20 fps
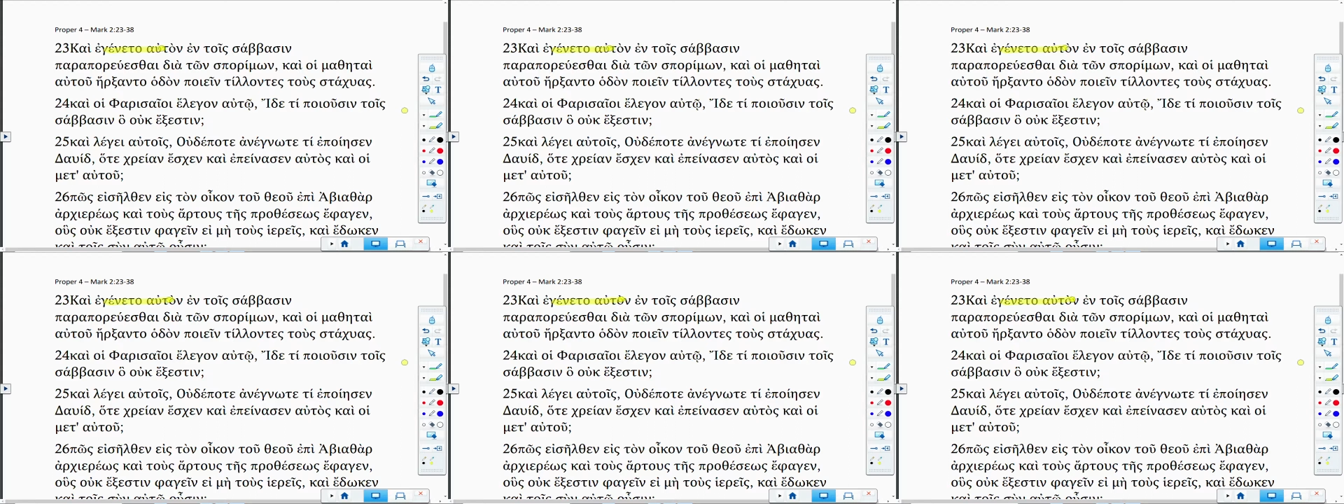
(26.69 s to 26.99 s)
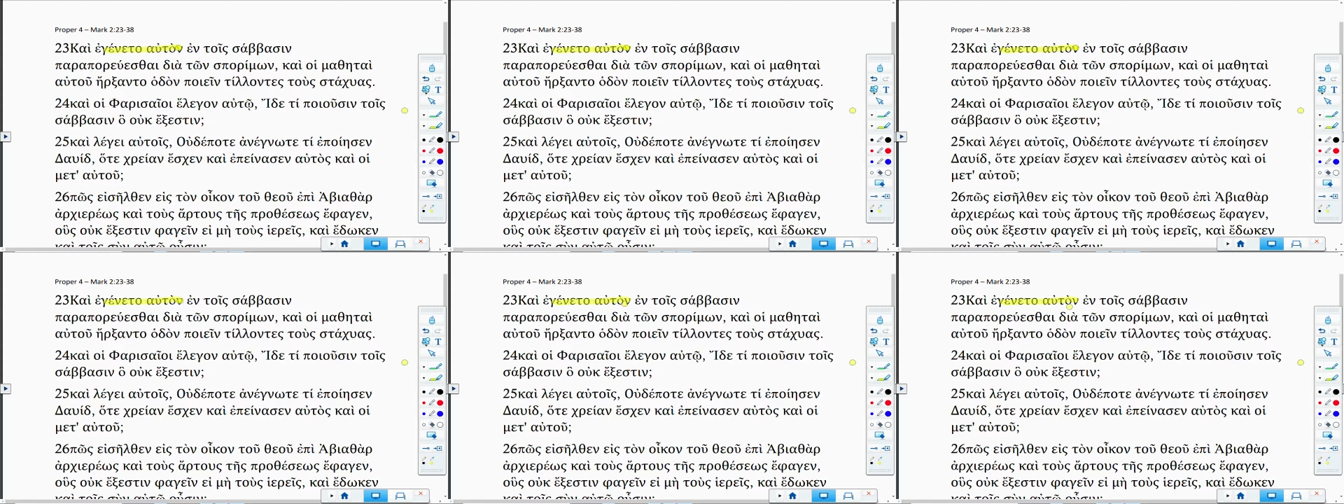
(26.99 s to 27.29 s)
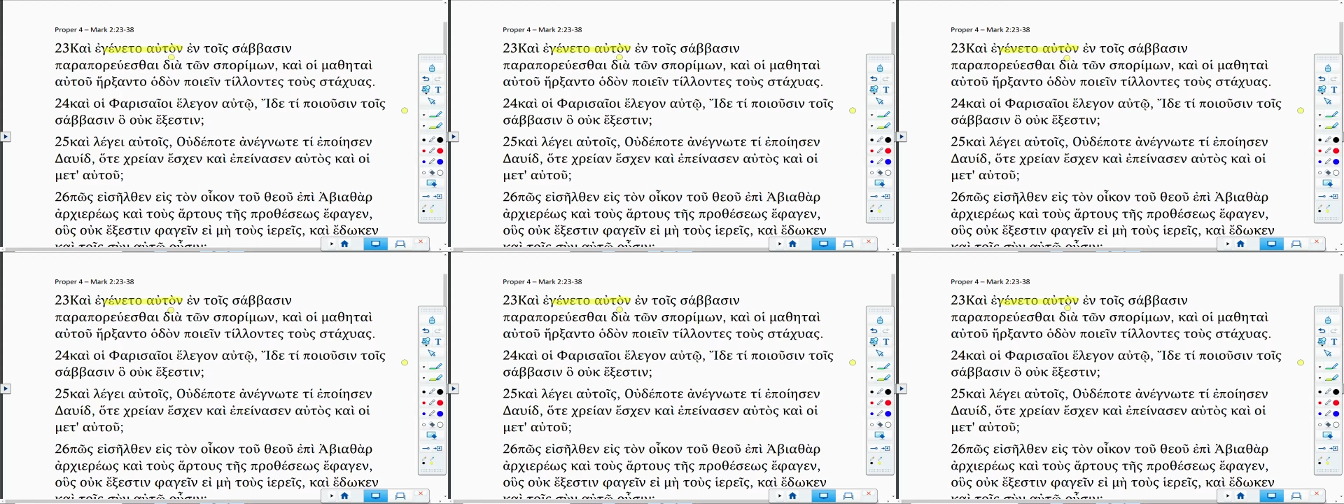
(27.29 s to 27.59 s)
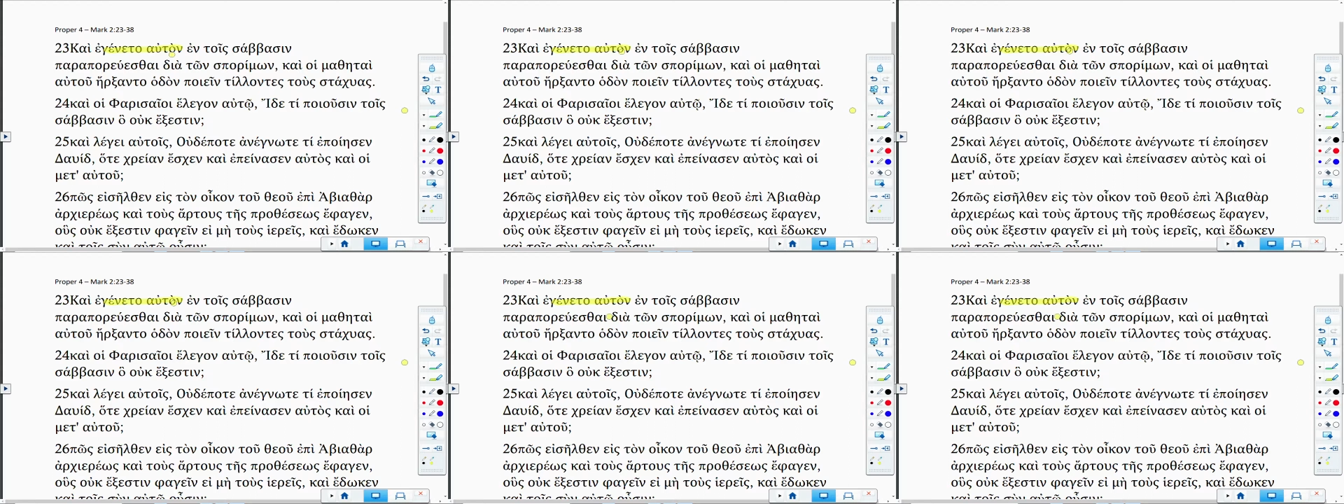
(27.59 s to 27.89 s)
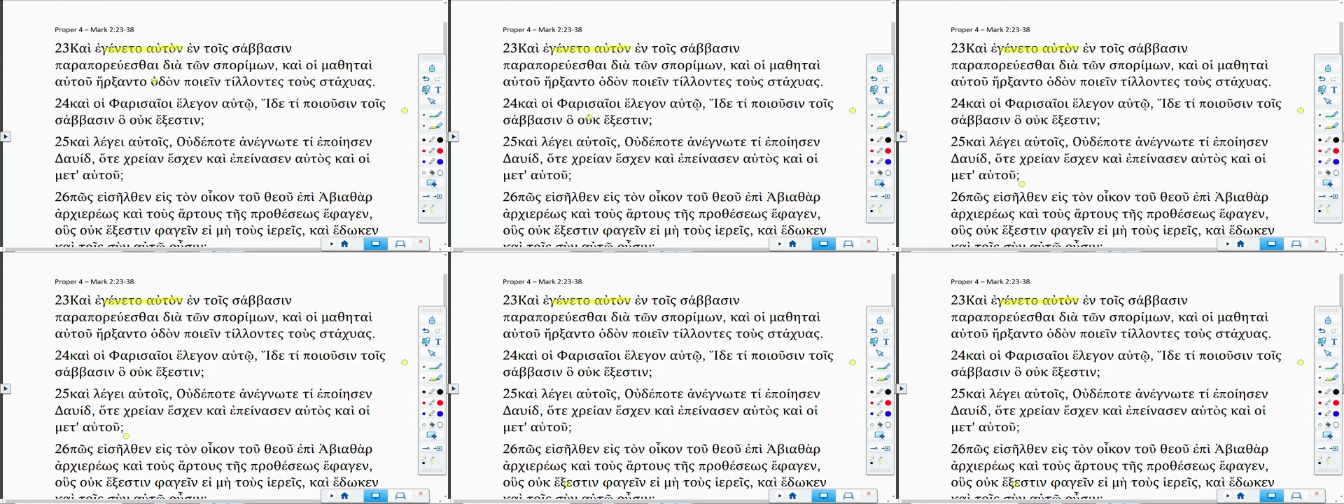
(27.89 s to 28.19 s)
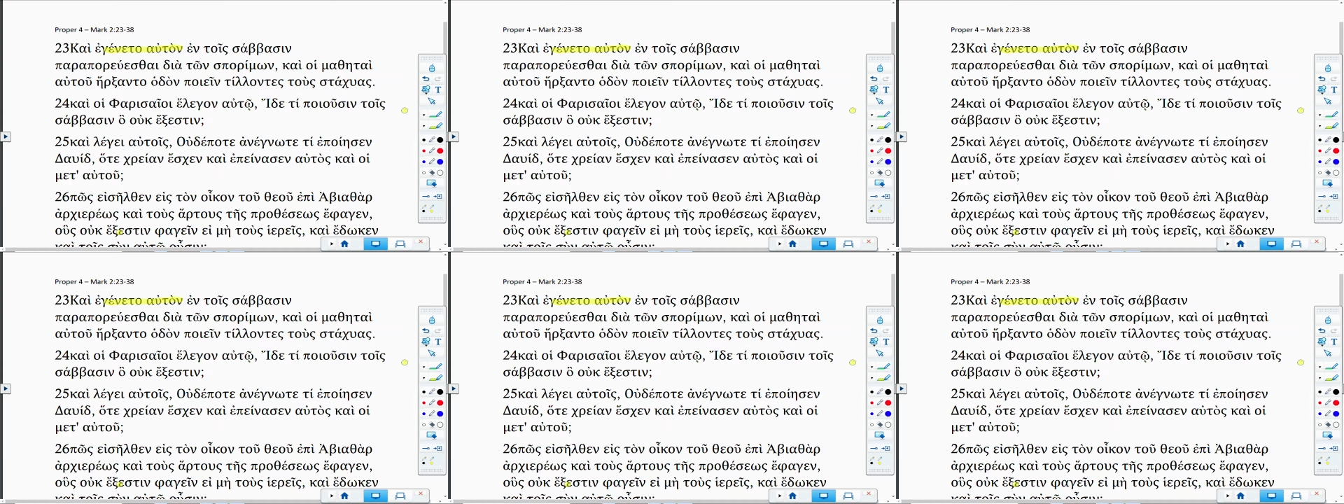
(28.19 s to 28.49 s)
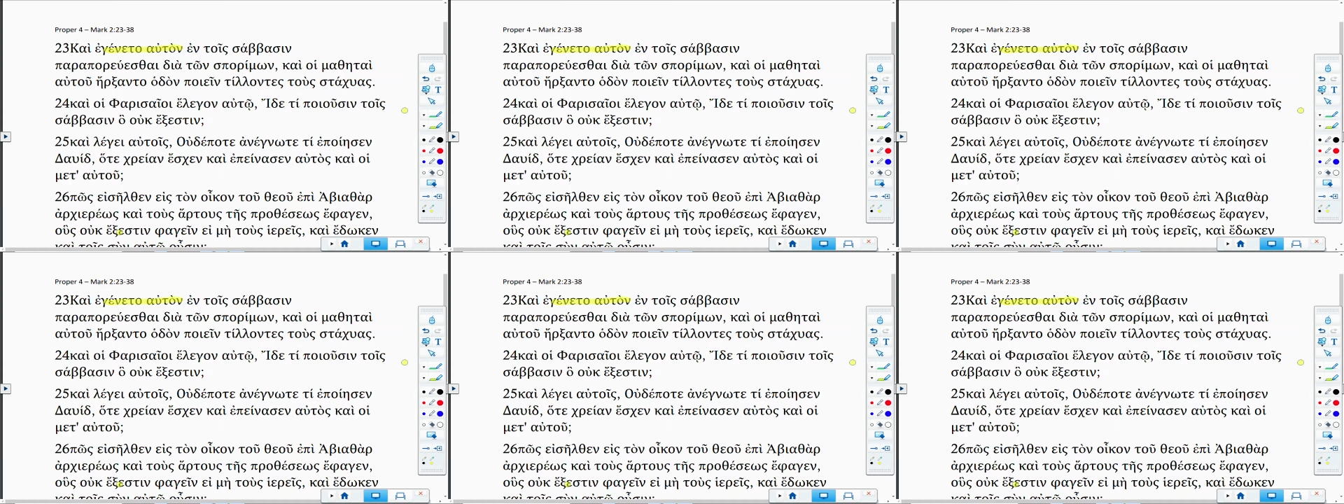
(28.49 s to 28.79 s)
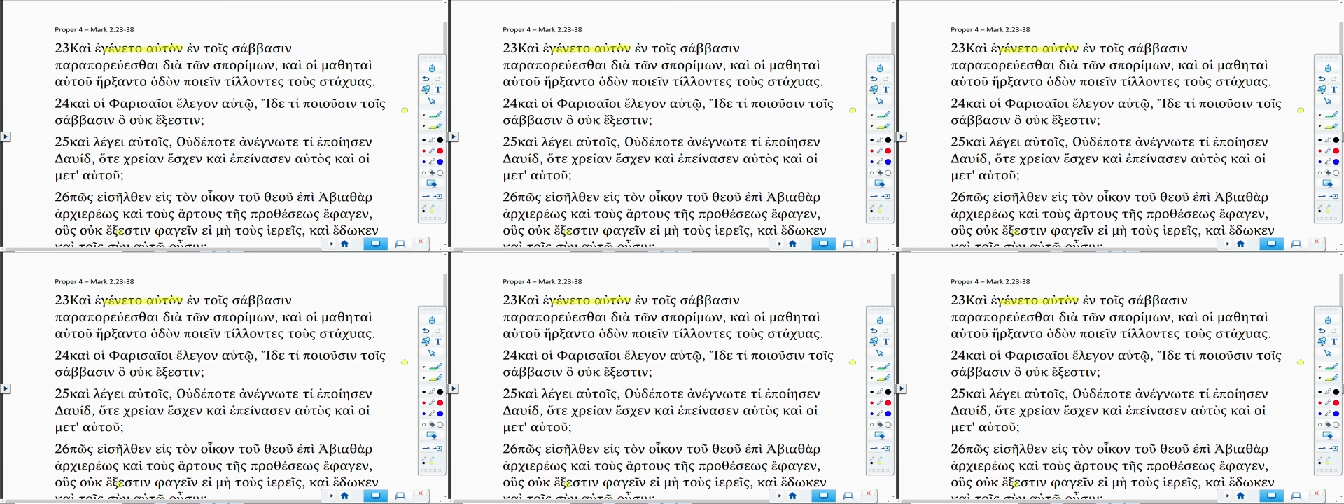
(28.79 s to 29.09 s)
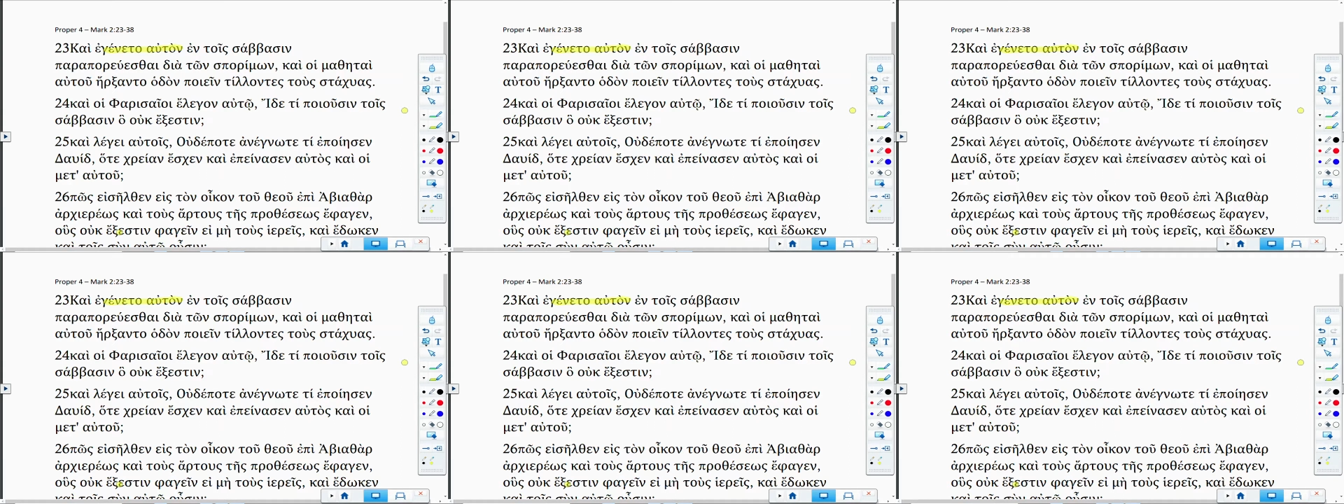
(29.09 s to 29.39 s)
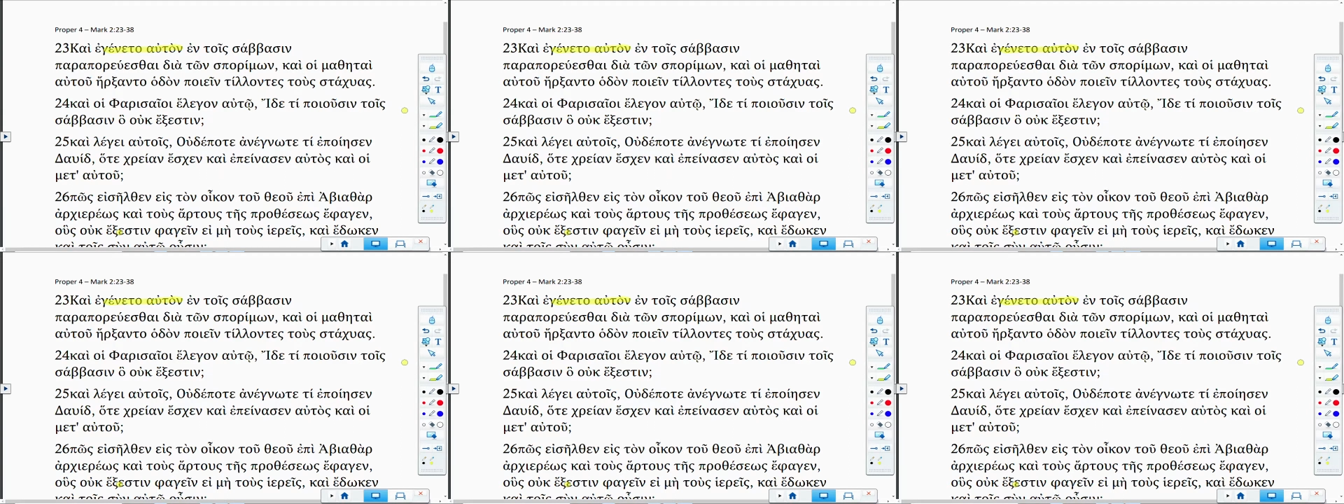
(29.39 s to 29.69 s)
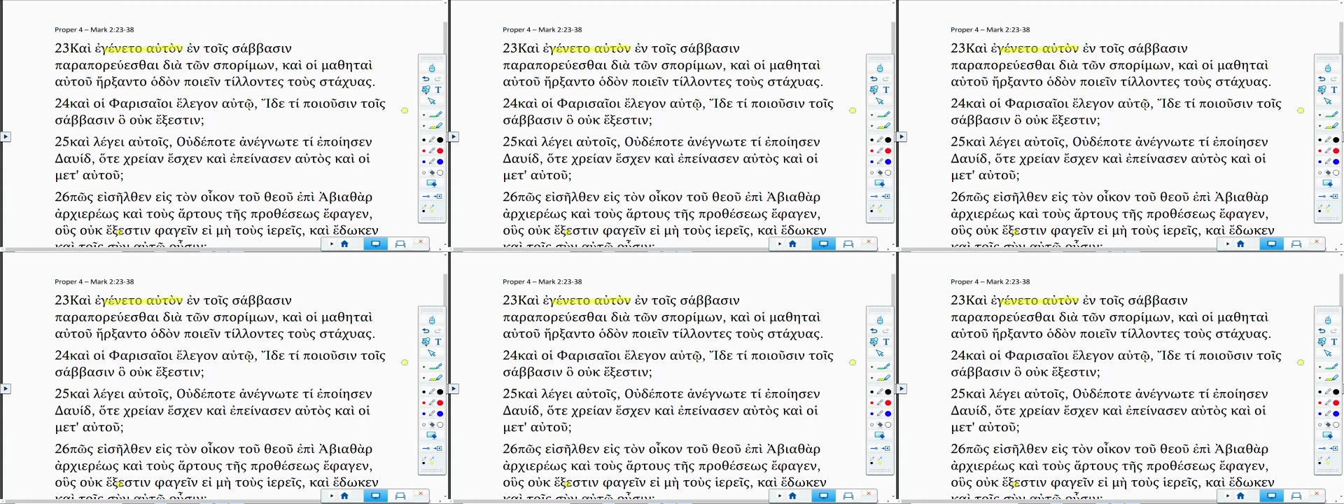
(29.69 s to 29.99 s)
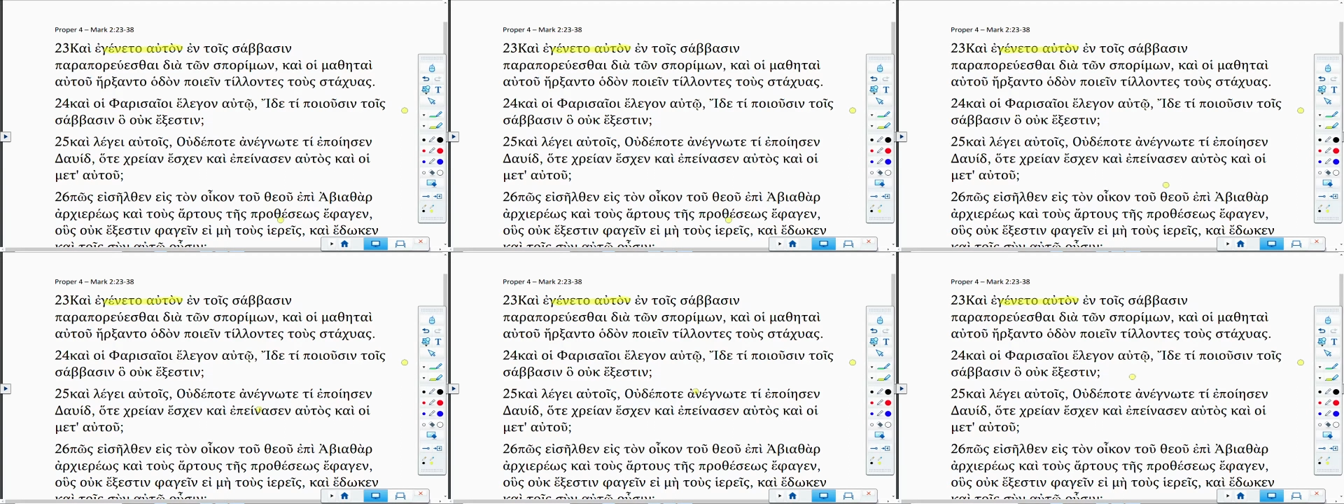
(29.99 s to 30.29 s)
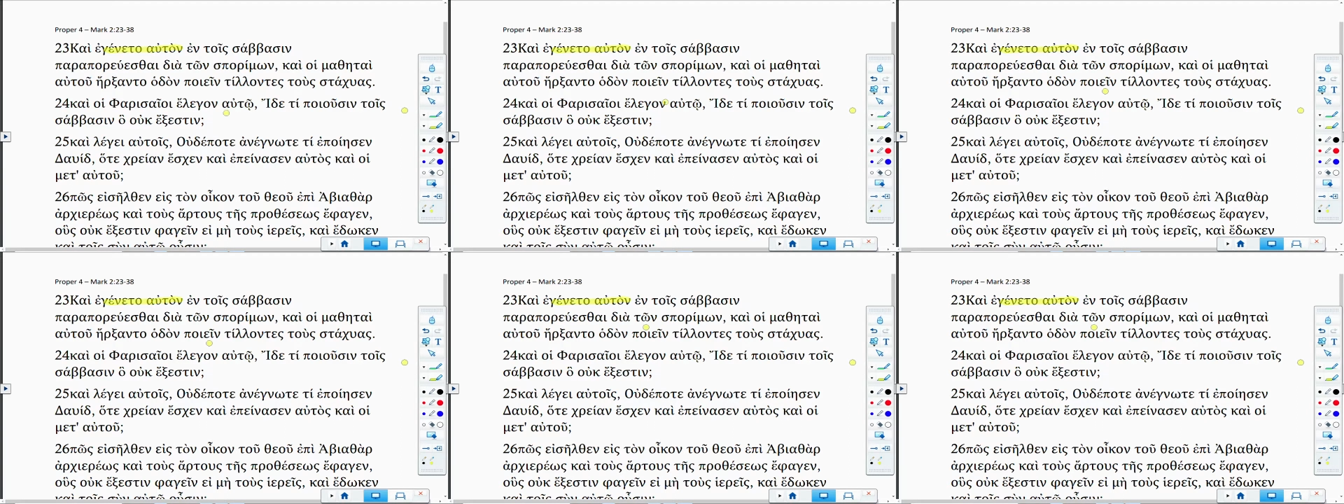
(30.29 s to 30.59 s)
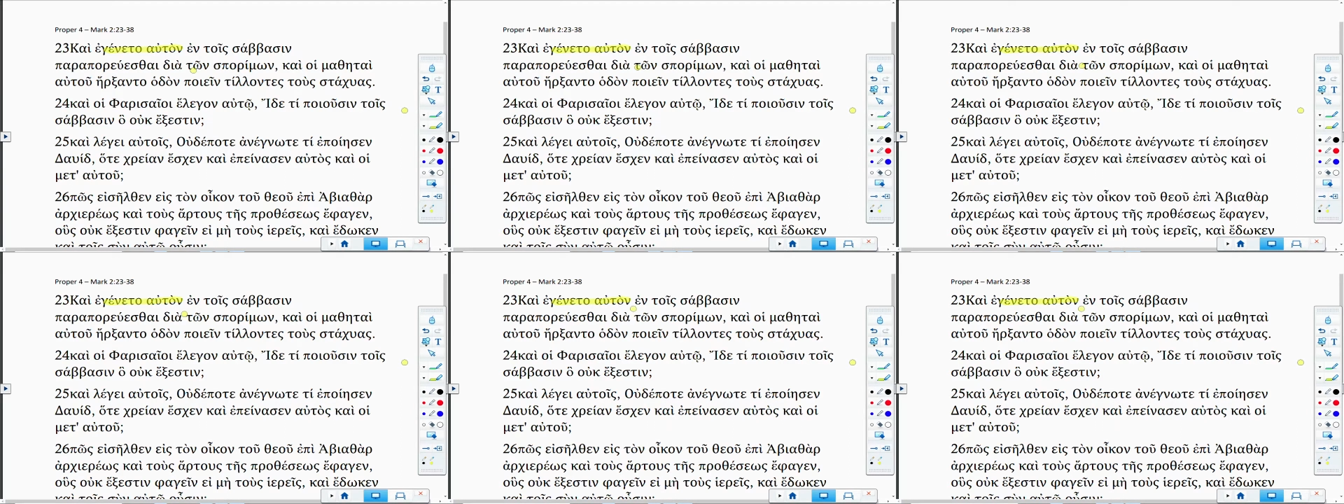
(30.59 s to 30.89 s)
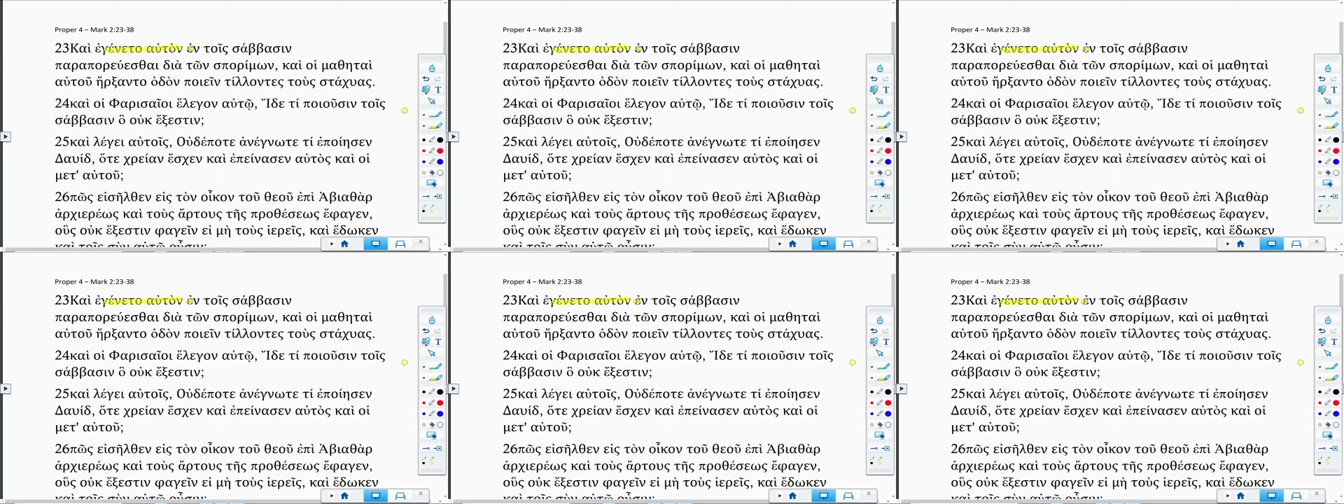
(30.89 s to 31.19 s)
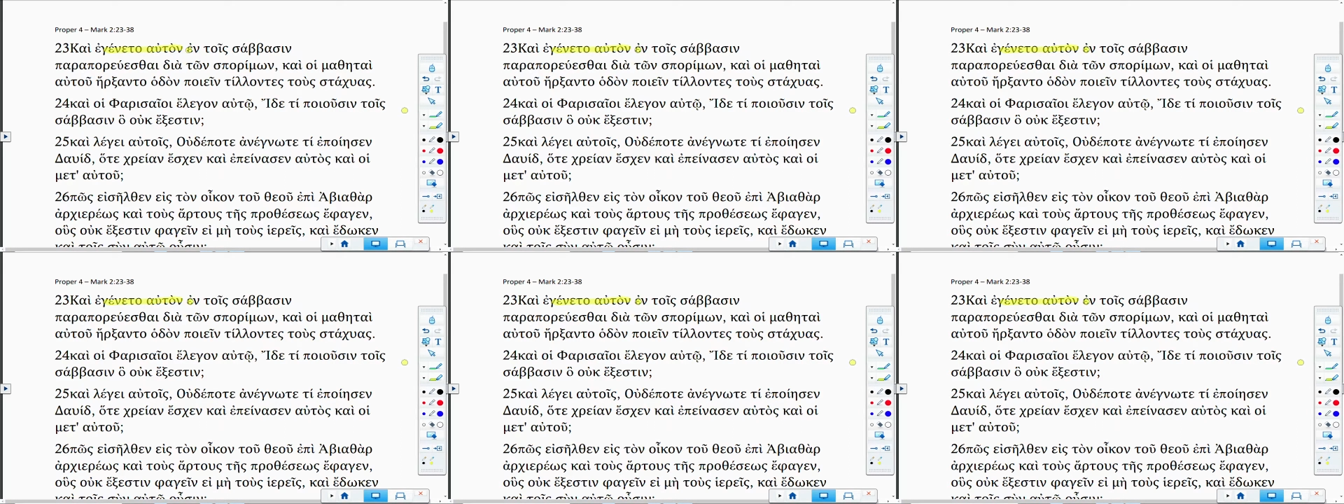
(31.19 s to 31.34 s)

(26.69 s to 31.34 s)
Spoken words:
[unreadable: no face in view]